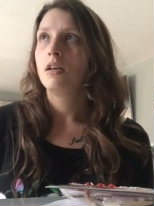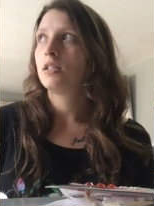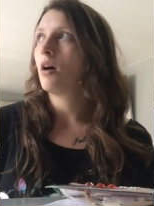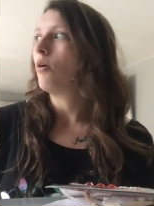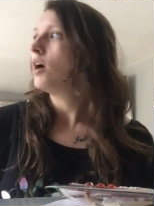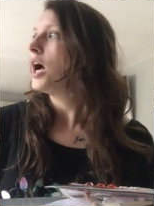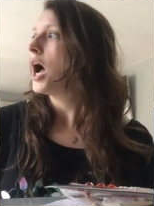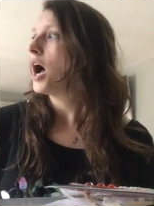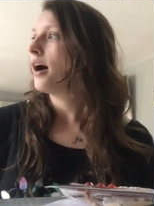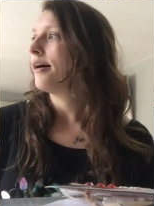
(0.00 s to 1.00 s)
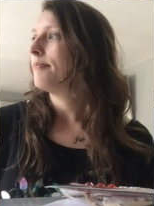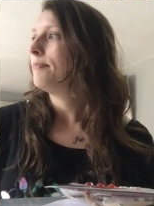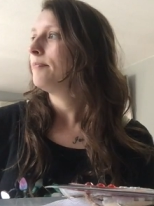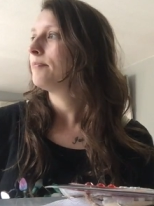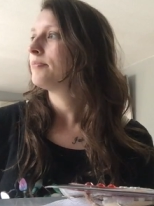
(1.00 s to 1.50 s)
So, um,
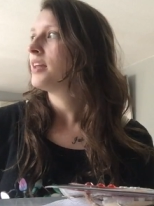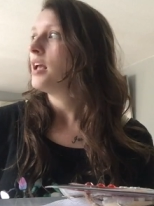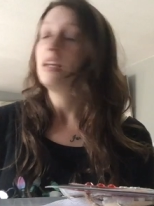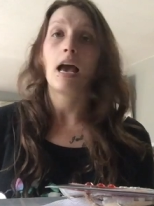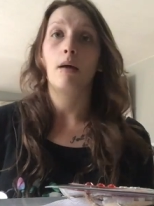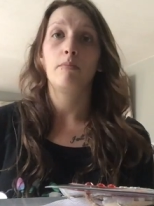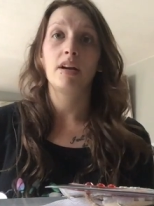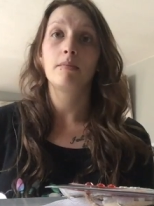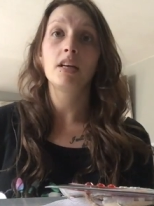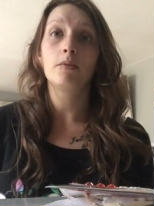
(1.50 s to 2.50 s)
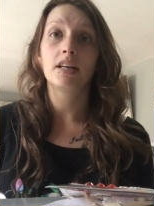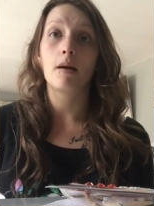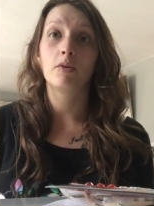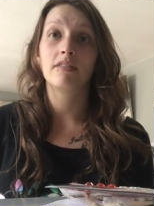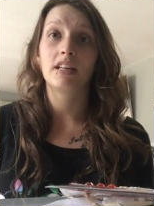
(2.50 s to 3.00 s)
yeah, but I'm gonna work
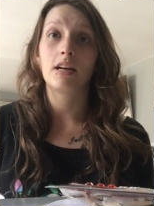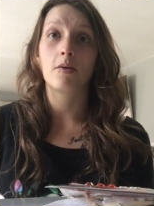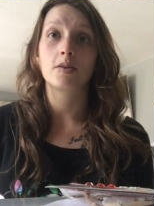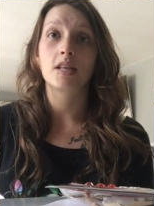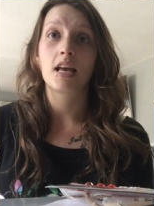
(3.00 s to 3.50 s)
on more videos